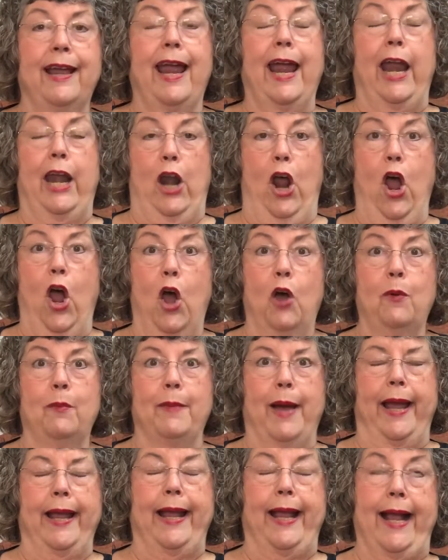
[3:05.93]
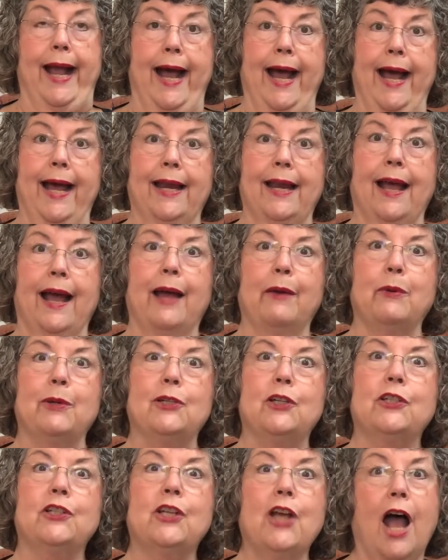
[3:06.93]
And oh my God, I
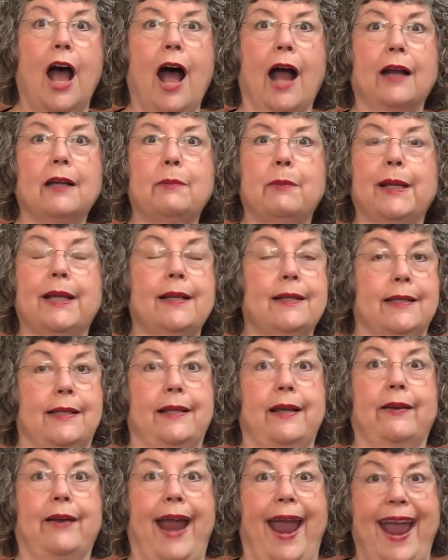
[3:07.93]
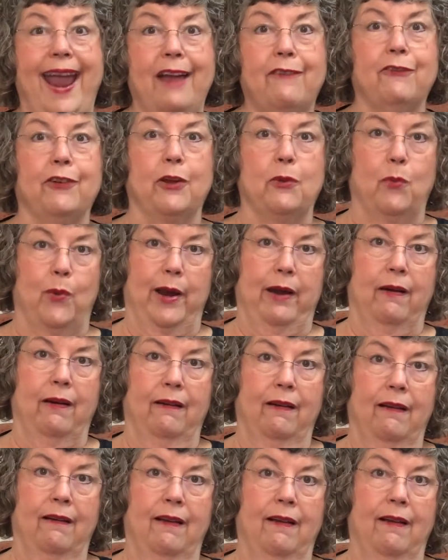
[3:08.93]
was shocked because they're everywhere.